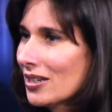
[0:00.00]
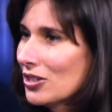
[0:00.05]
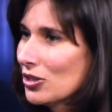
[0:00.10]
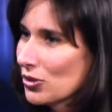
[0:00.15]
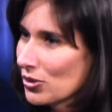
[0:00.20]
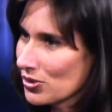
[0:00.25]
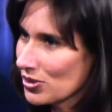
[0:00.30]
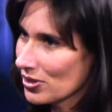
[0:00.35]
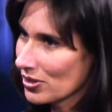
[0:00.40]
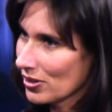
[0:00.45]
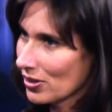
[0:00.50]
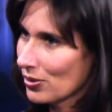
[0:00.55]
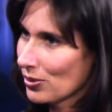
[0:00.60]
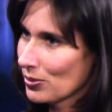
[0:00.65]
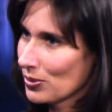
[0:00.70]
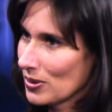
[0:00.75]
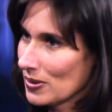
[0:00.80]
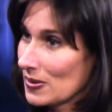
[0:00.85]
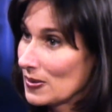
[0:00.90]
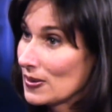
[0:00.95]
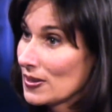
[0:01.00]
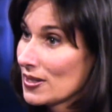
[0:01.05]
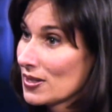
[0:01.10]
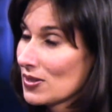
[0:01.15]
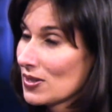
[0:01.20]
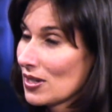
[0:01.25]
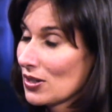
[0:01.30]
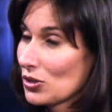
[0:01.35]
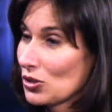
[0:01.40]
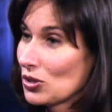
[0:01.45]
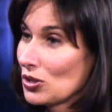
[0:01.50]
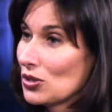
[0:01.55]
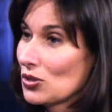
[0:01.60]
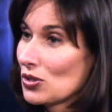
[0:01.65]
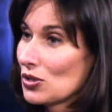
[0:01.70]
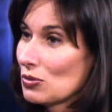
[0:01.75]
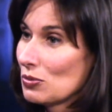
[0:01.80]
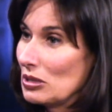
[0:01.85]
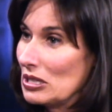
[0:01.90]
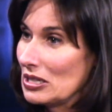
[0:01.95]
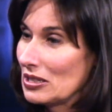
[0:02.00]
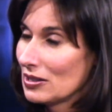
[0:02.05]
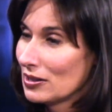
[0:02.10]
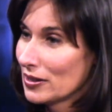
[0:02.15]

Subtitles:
Years ago, this list actually used to be